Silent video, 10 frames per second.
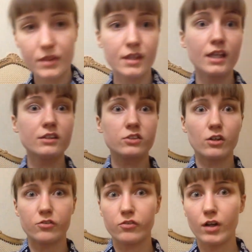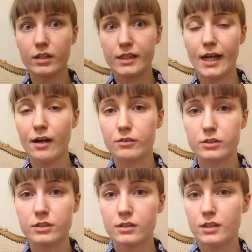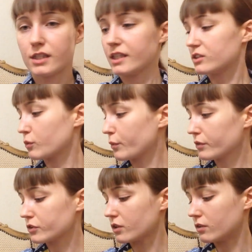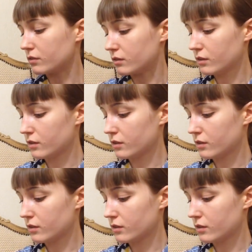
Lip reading: Things are falling out. It's a war zone.